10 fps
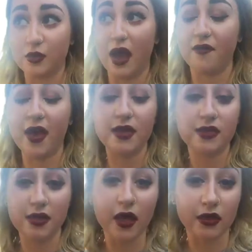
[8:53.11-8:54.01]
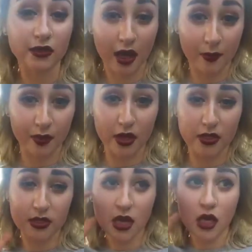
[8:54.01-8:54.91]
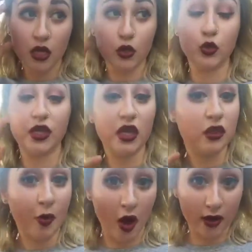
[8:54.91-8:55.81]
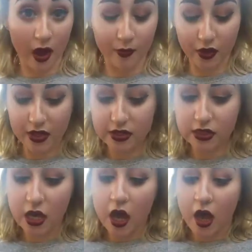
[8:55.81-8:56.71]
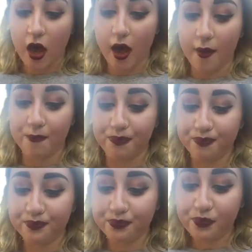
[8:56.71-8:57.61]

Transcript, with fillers: We have a second campus called Heath Park Campus. Um,